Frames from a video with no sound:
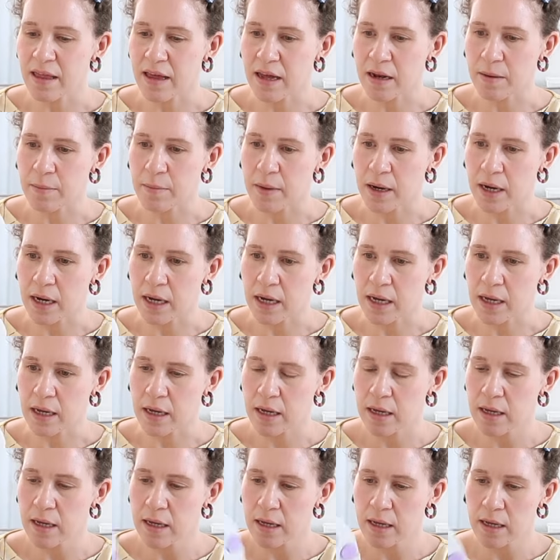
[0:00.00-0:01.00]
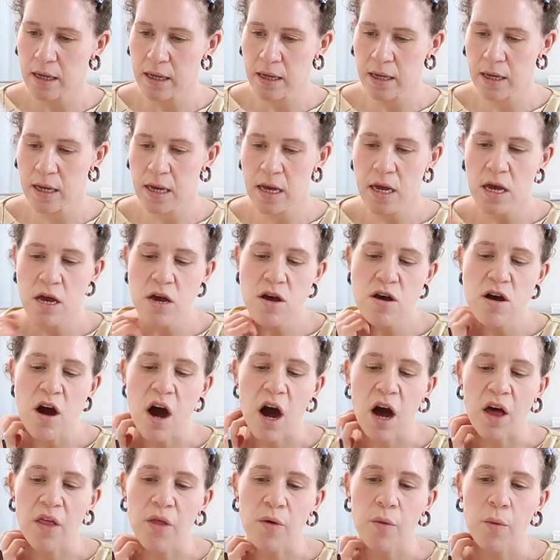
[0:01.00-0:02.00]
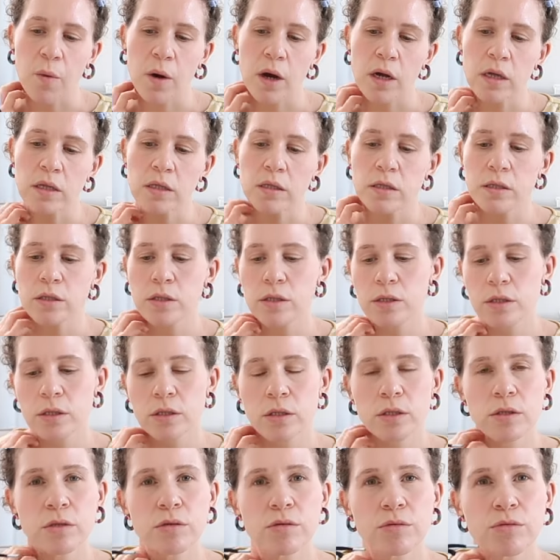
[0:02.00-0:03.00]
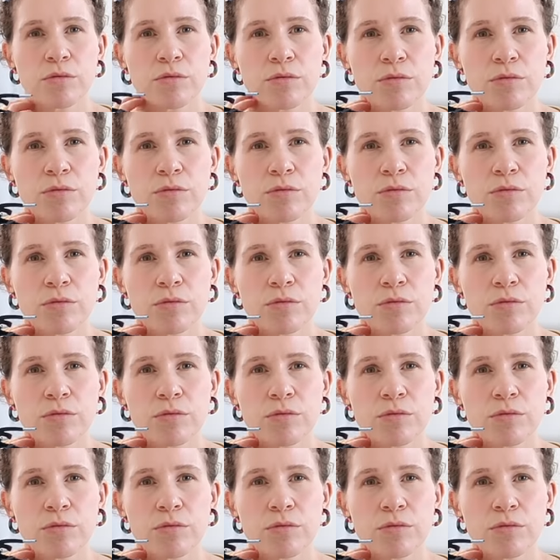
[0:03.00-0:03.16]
than my other ones.